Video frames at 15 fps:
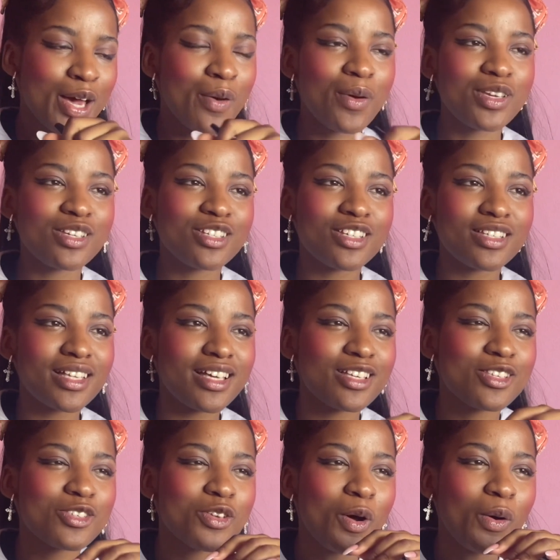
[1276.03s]
which is just
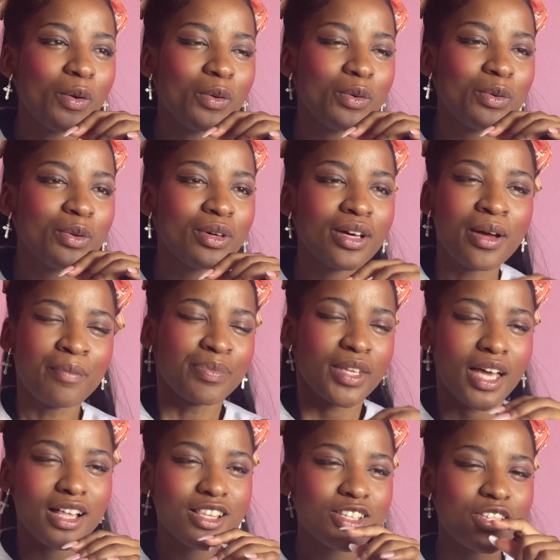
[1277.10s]
like
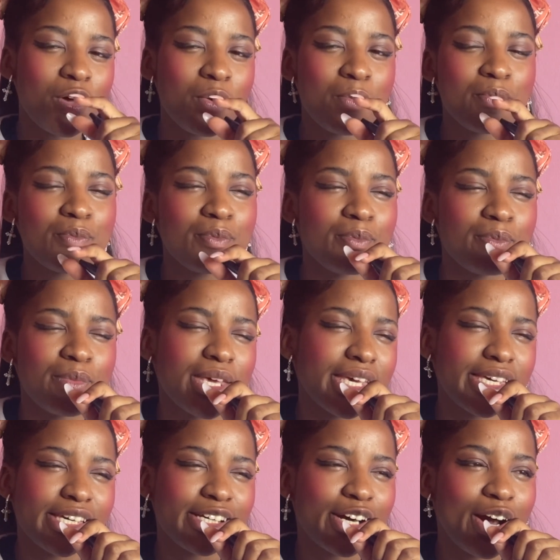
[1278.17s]
it's so
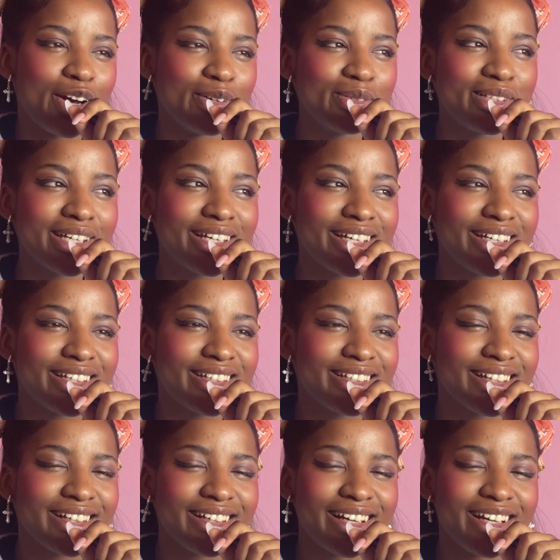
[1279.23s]
me coded.
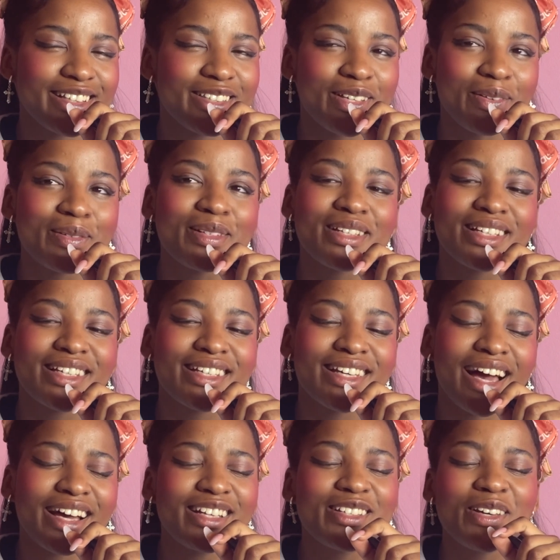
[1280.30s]
Like I'd
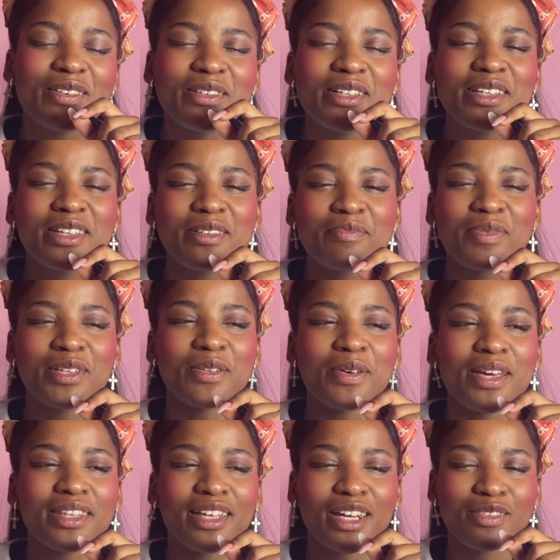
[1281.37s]
totally be
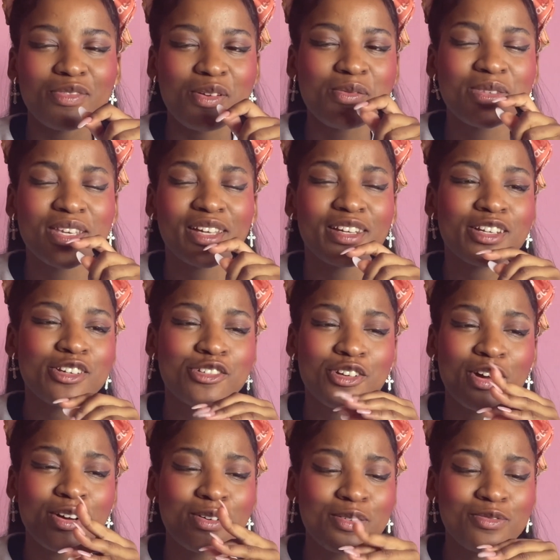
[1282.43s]
doing that if I was getting
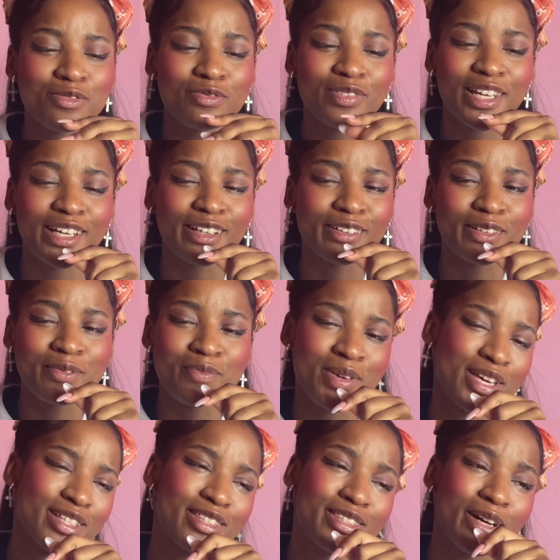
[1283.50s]
drunk off of liquor and
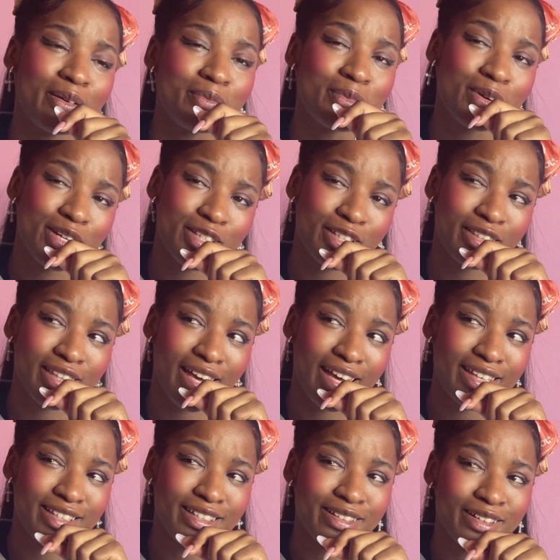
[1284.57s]
being dumb rich in the
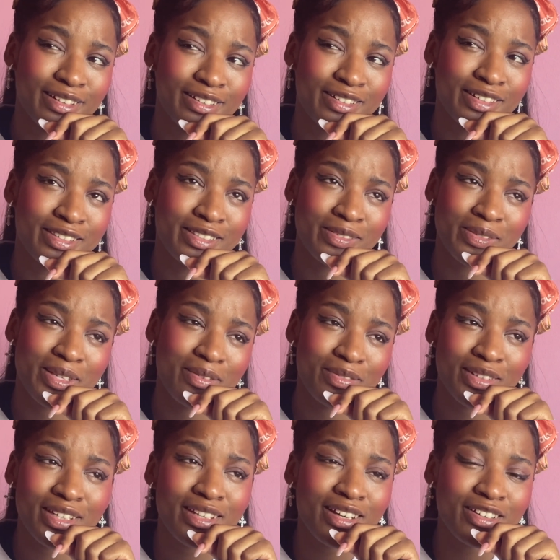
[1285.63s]
1800s or
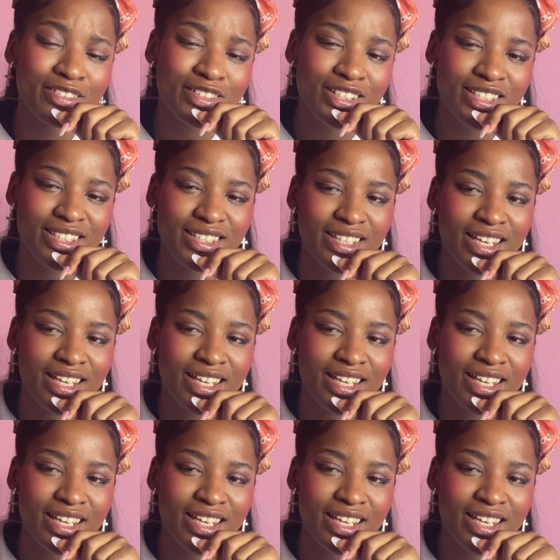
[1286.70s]
1700s.